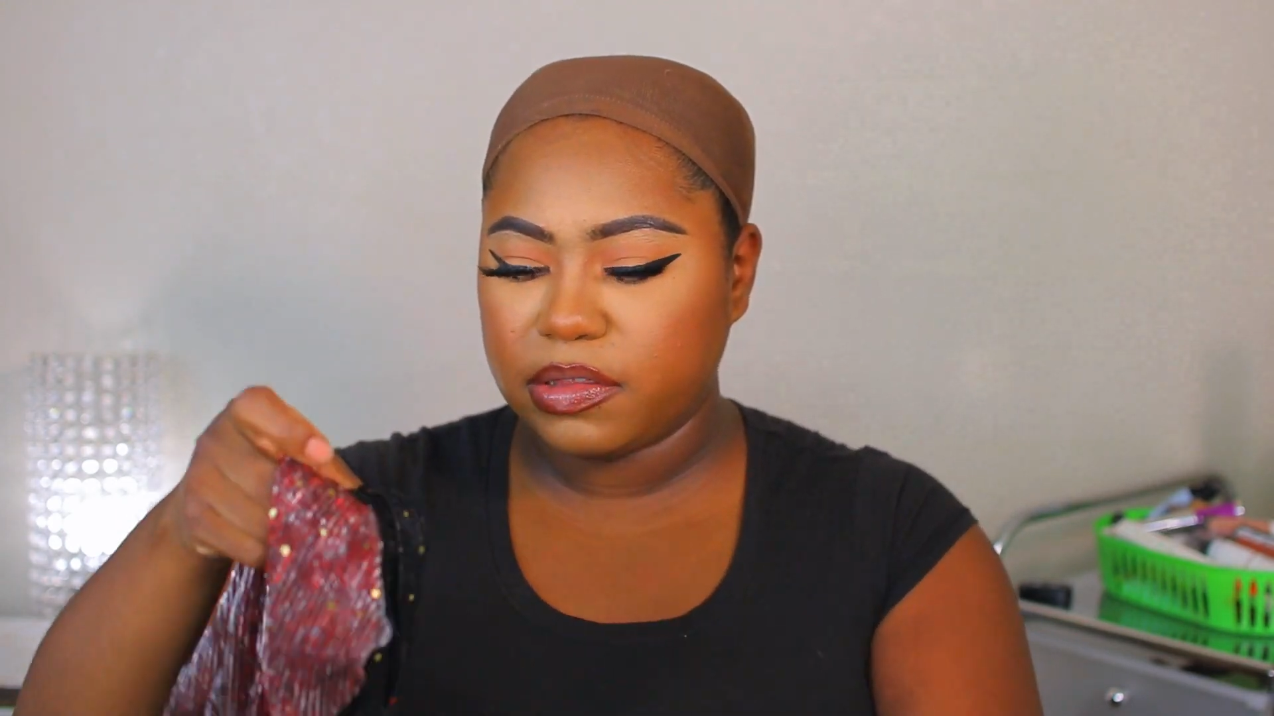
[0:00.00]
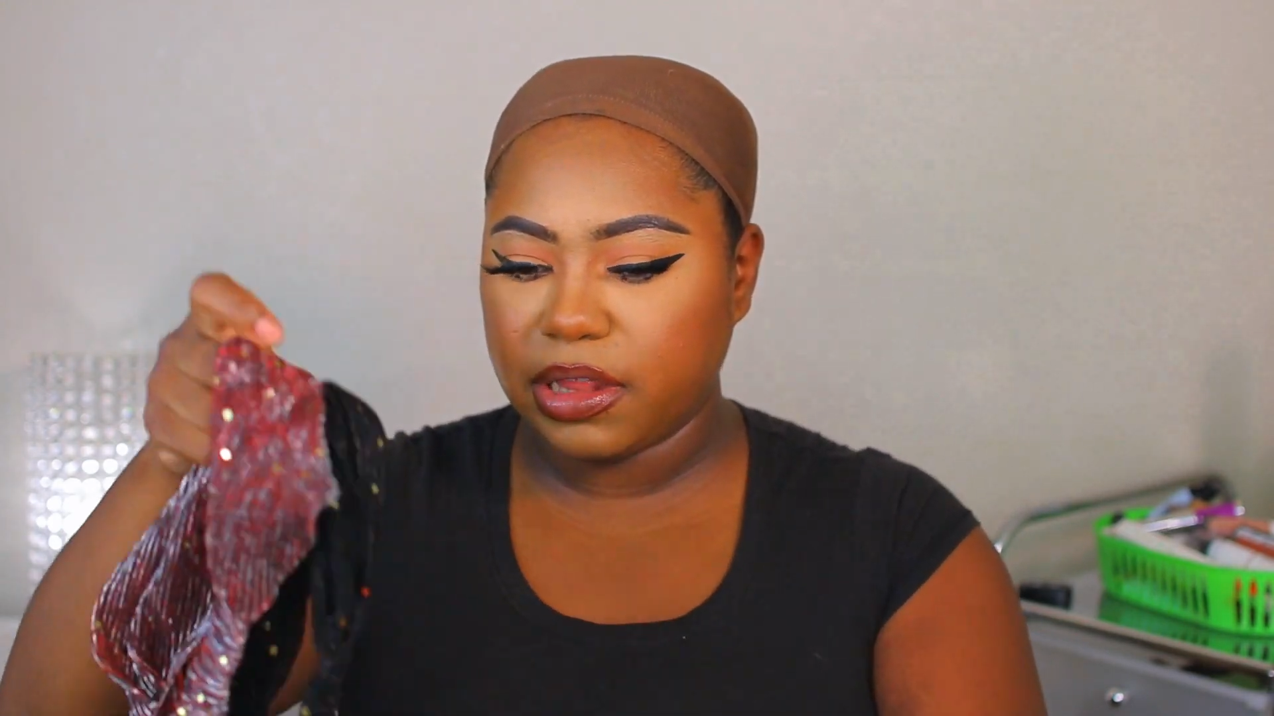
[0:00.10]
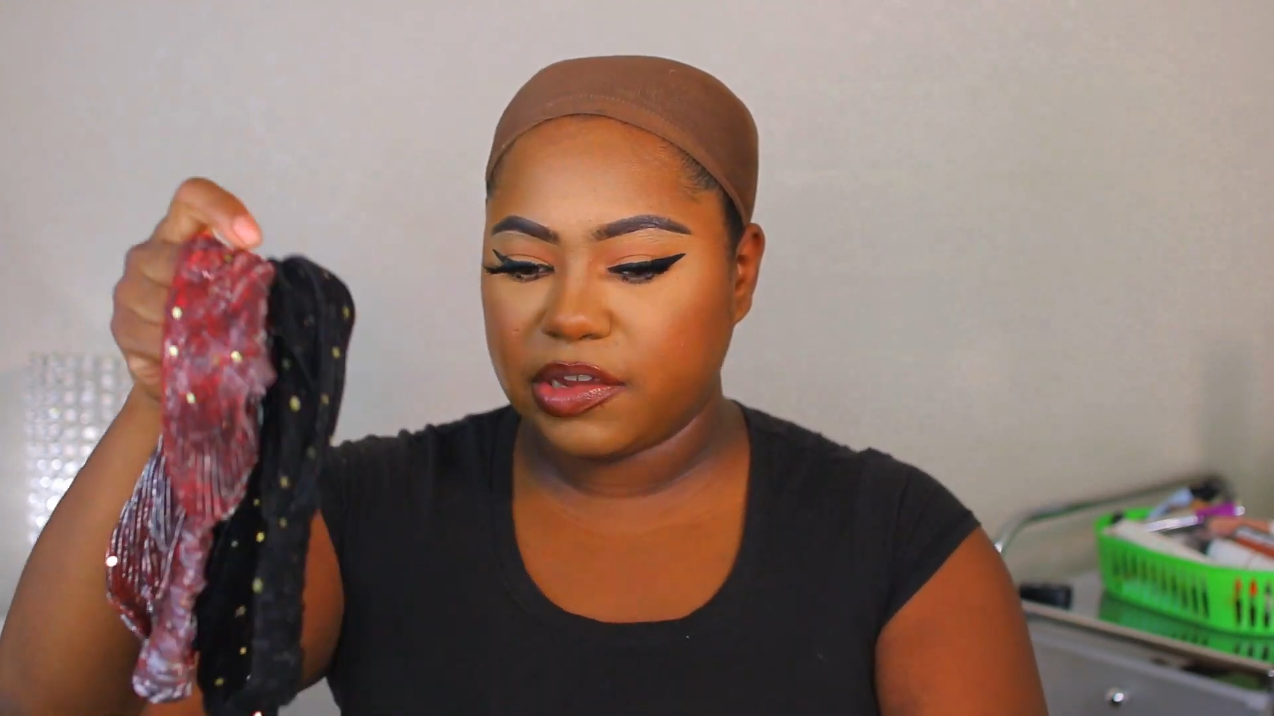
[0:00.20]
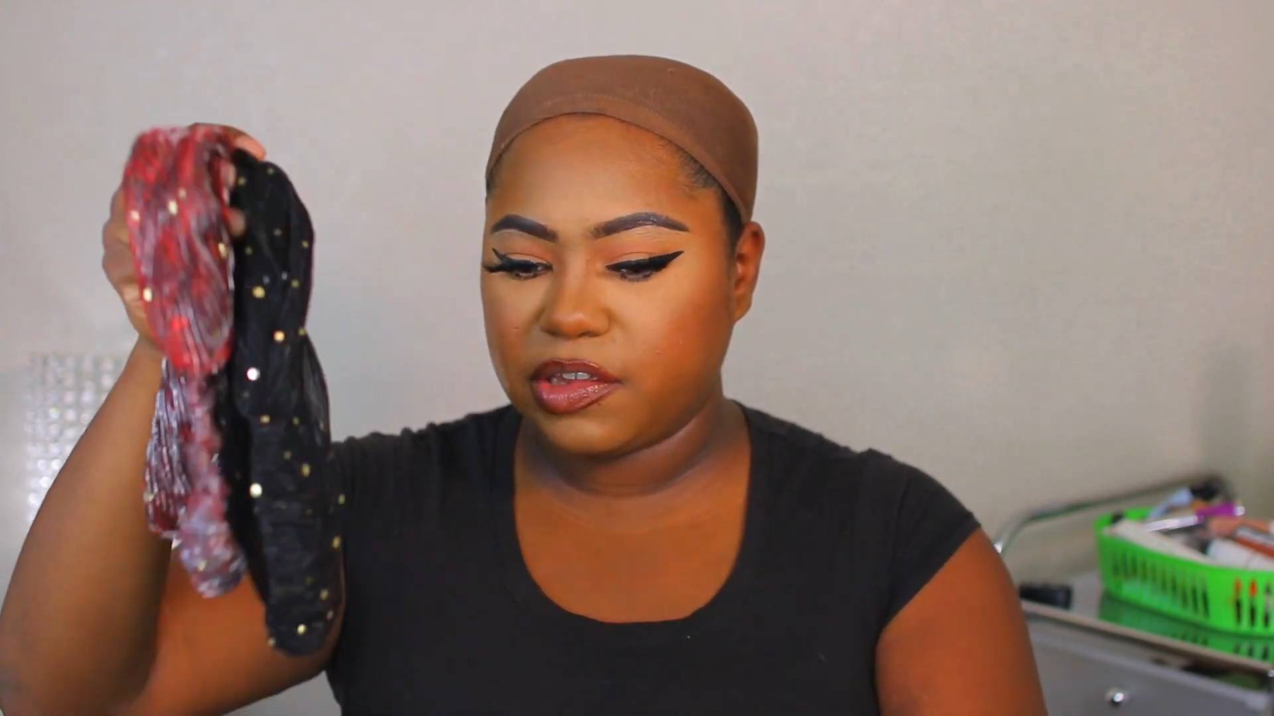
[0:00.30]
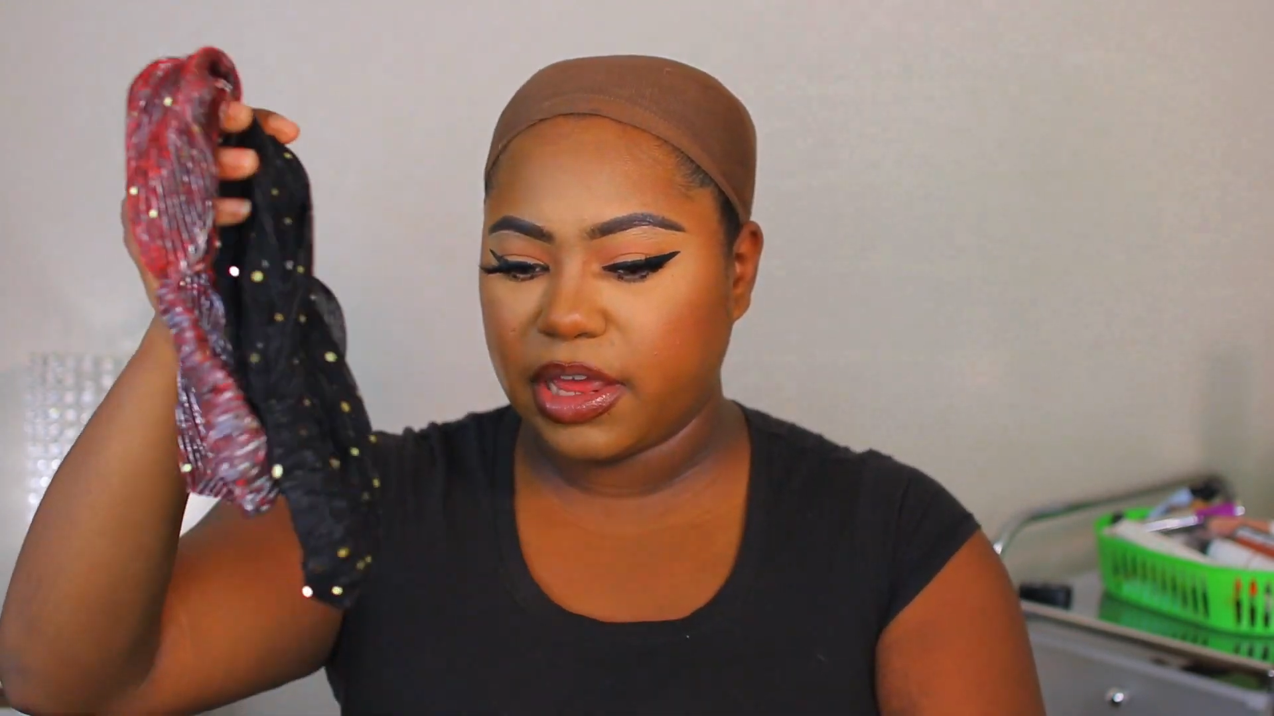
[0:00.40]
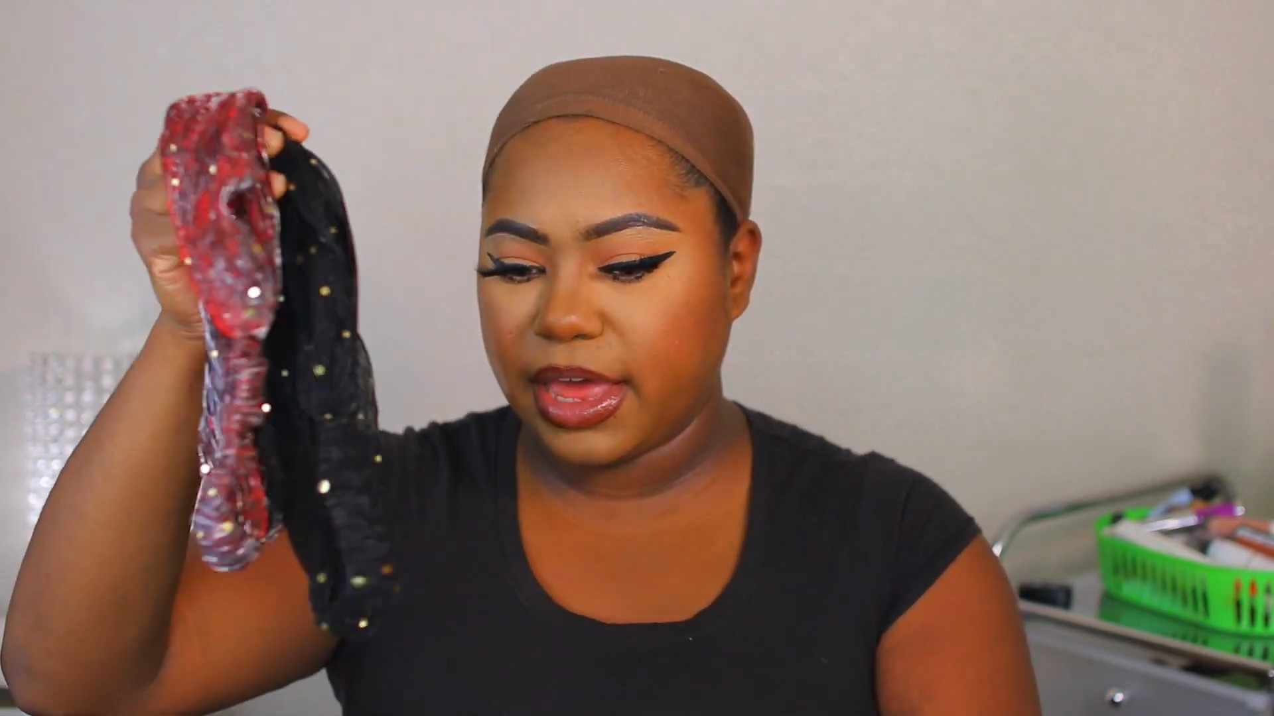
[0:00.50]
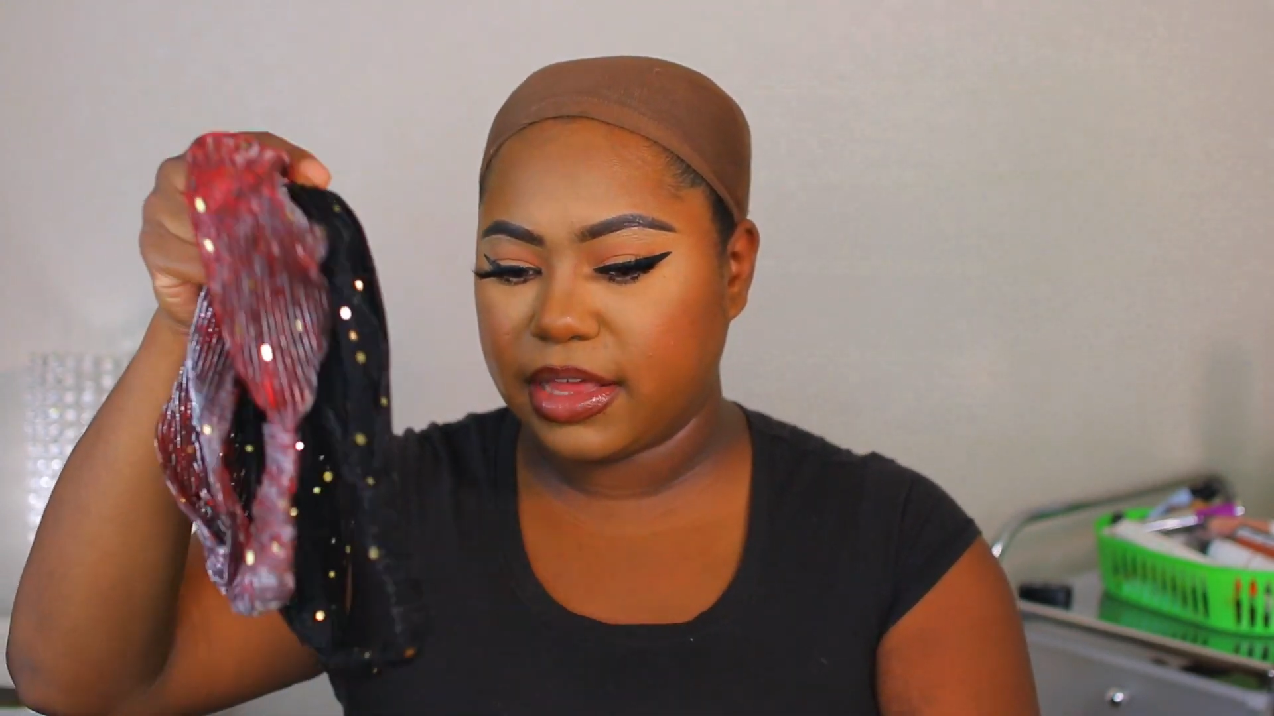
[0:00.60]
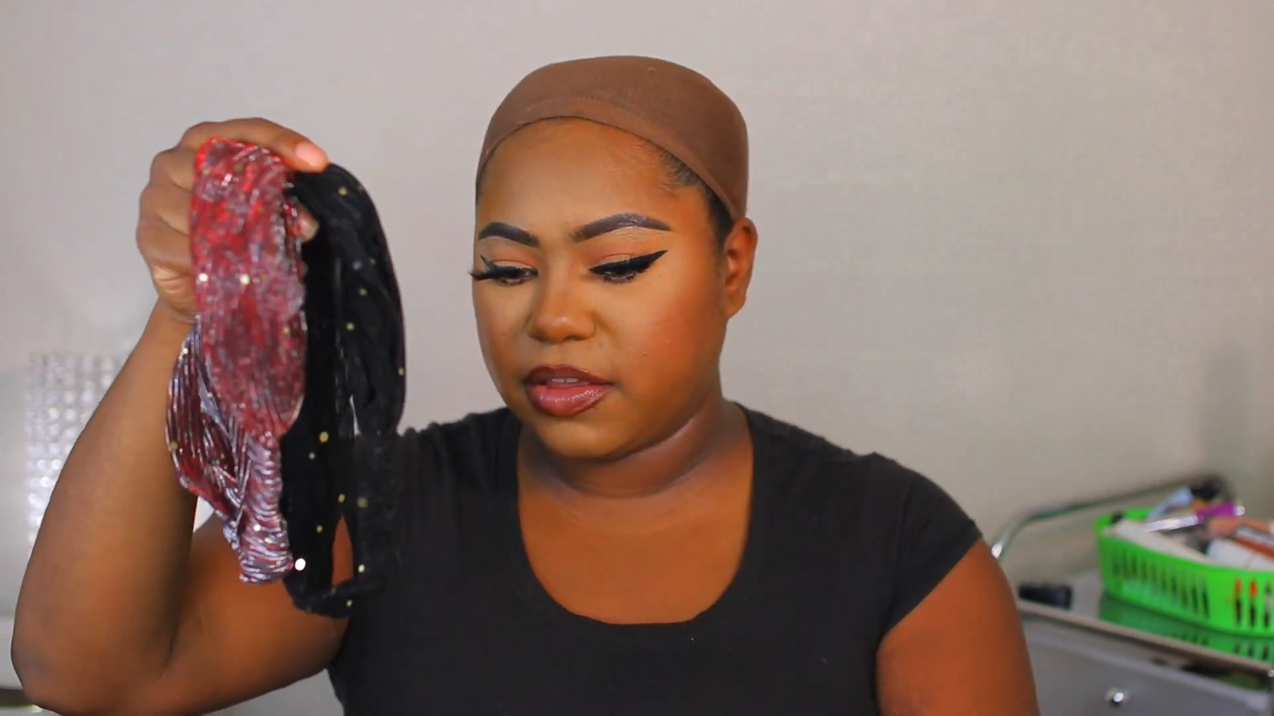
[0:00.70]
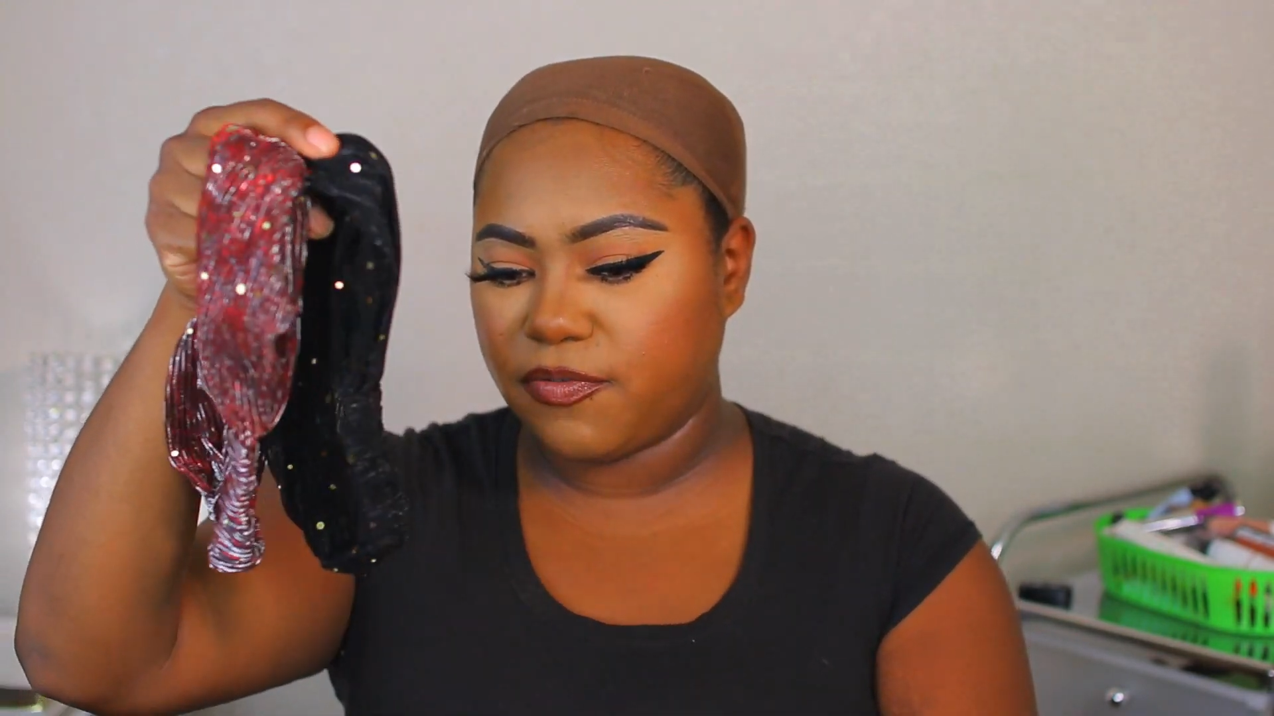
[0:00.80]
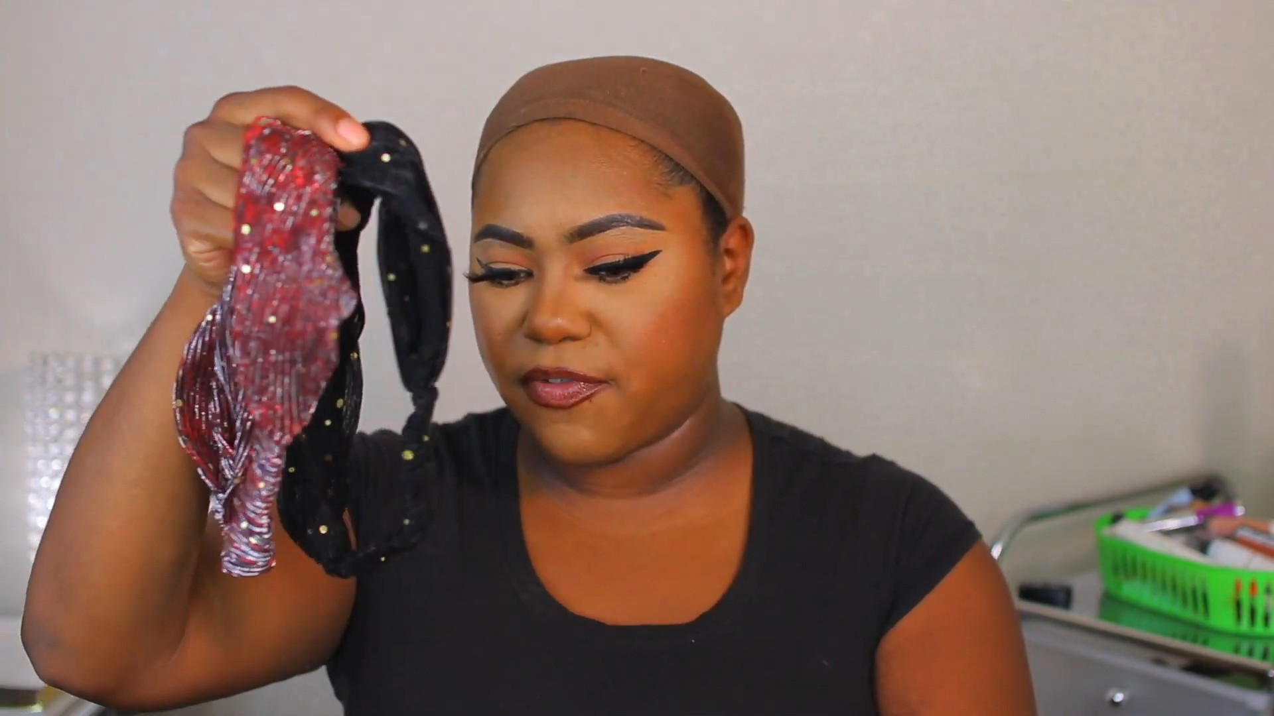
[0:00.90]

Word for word: selection it has